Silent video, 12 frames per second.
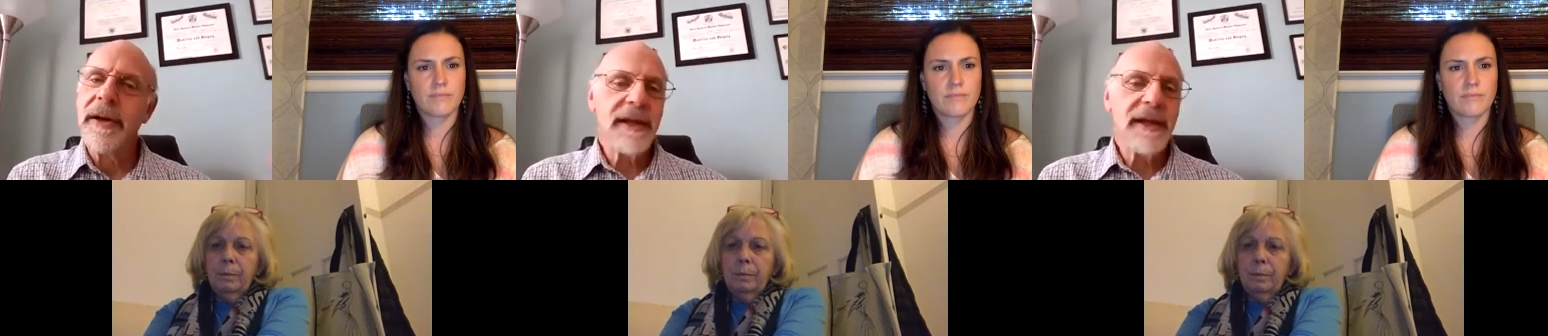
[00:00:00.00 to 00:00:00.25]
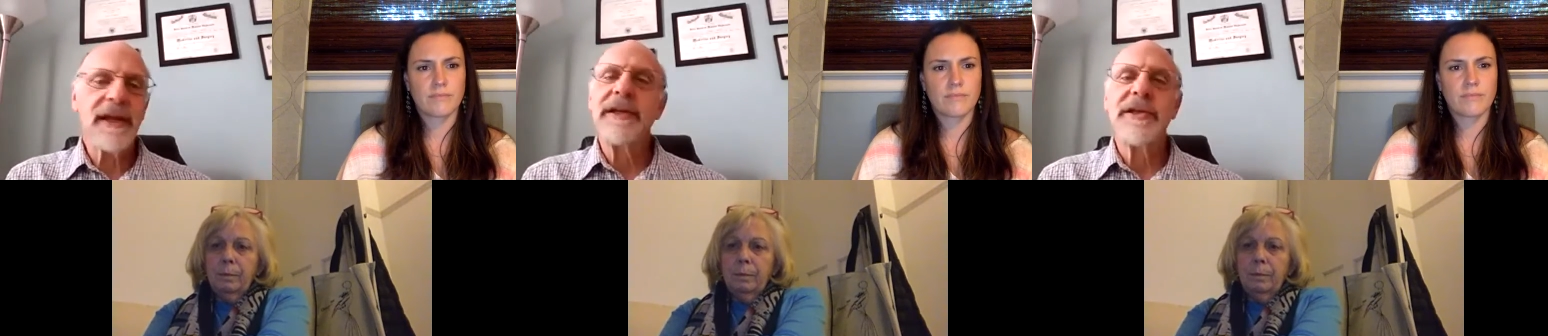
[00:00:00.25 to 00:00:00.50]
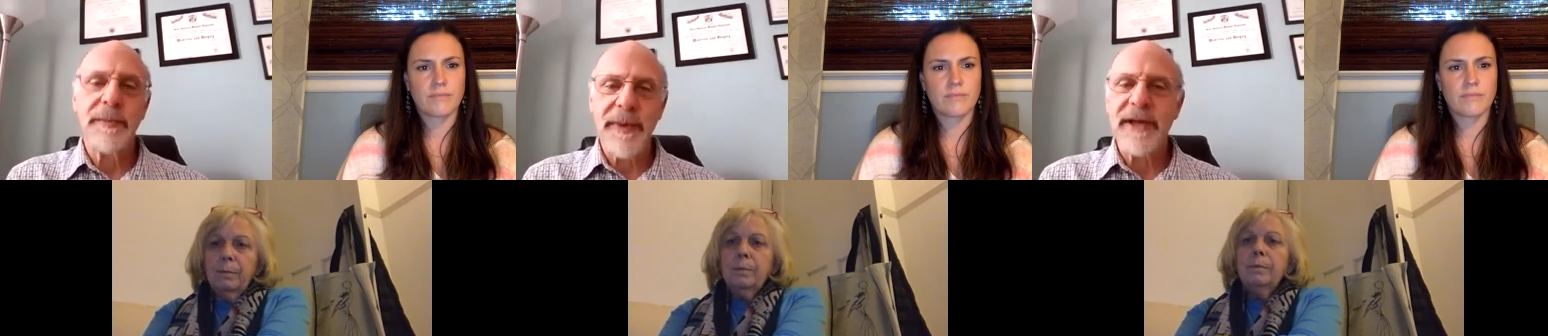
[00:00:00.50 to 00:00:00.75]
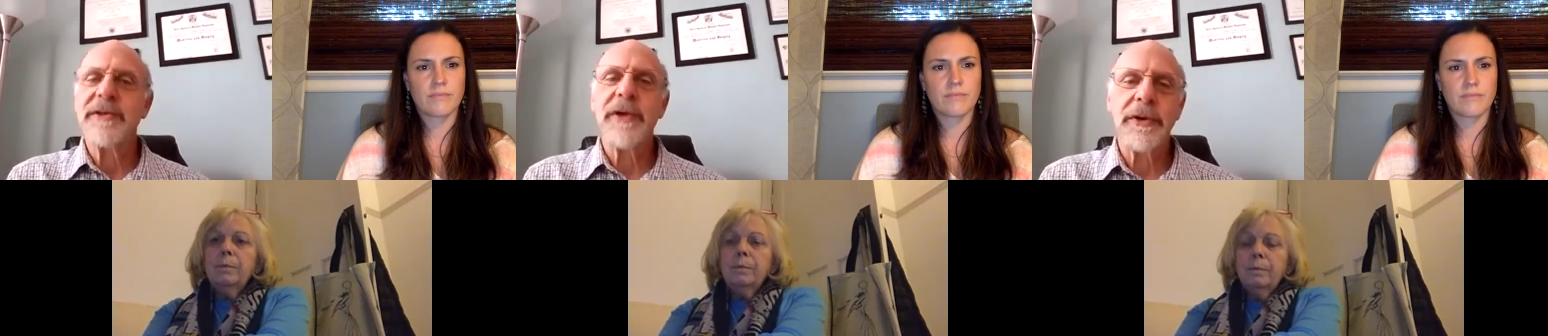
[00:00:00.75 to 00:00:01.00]
Speaker 1: then you still
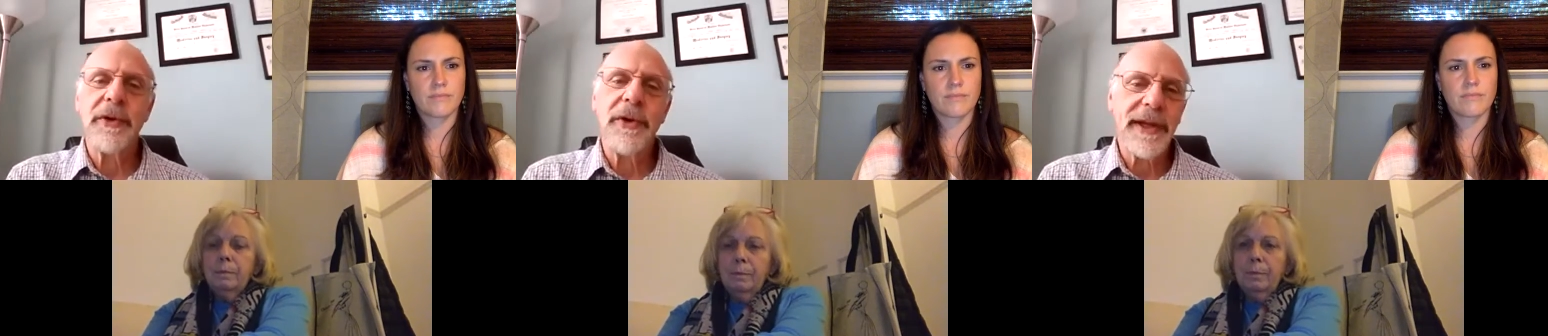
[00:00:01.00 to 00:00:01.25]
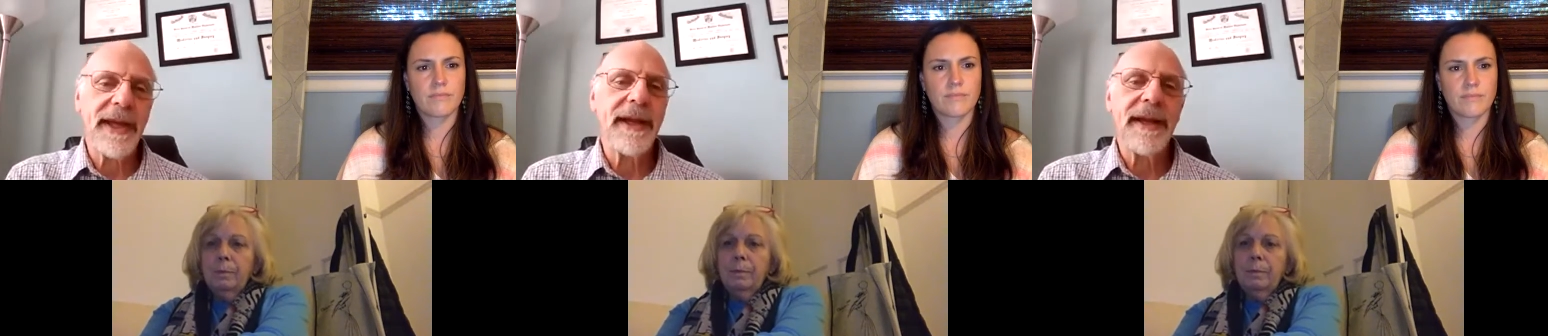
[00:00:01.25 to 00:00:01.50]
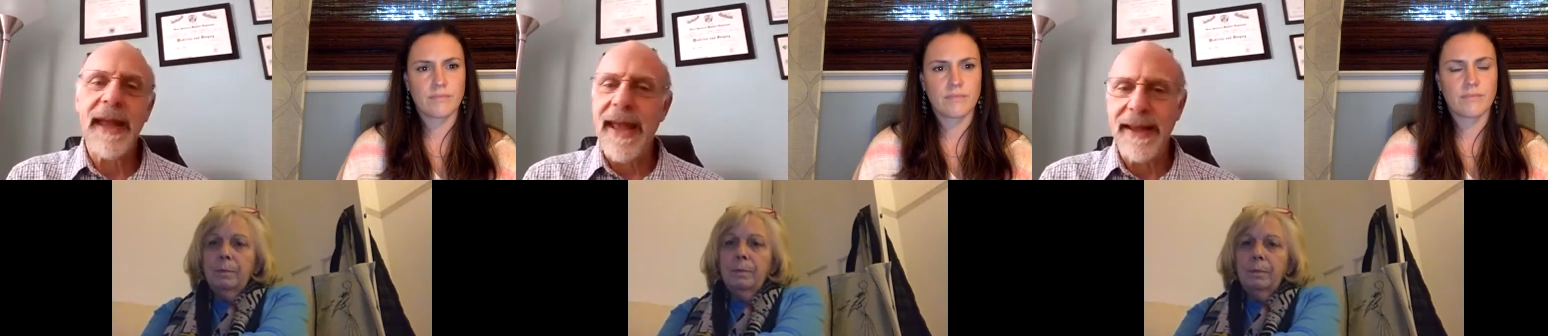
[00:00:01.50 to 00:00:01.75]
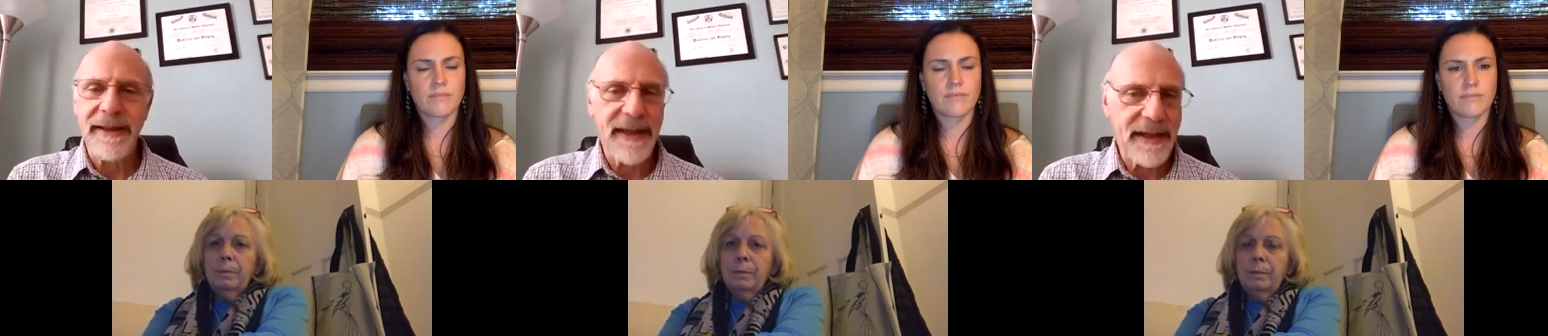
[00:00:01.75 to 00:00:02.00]
better start looking
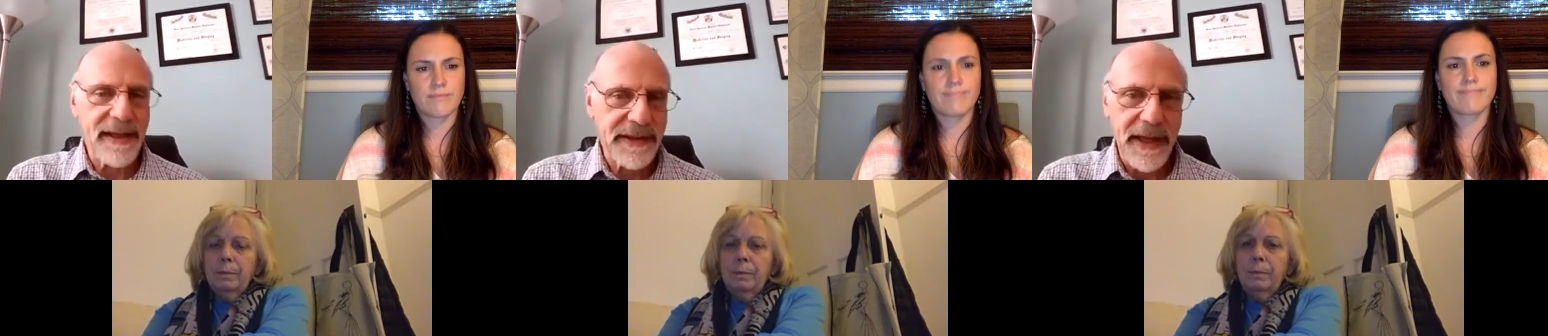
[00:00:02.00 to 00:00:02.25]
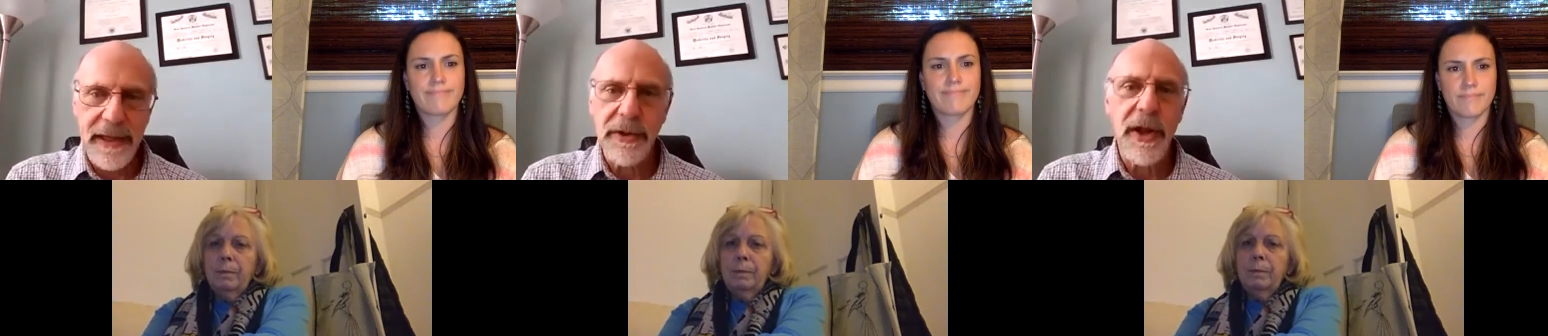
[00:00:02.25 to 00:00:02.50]
at things like mm-hmm.